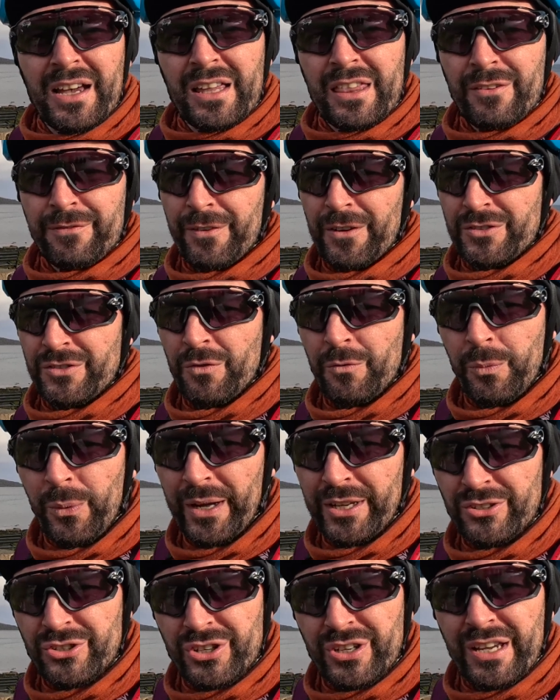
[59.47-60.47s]
The first of
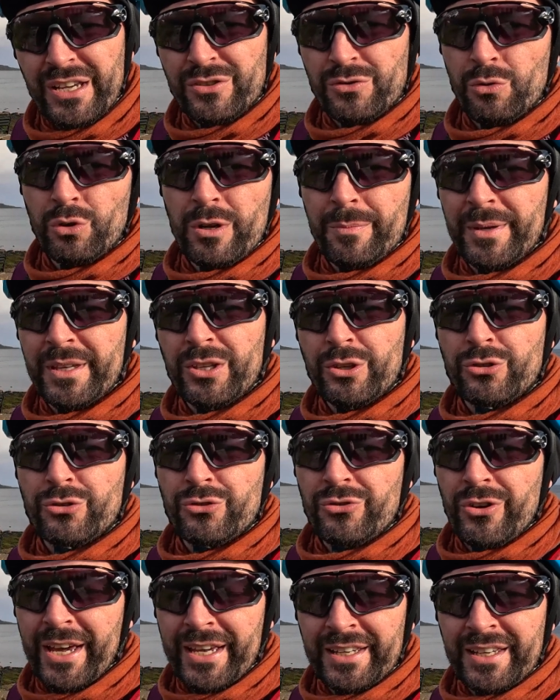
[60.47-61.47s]
which is going to be the
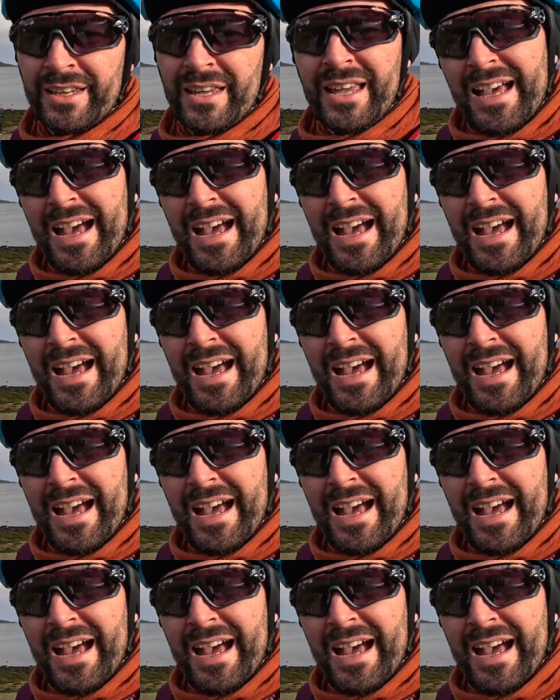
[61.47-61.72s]
String,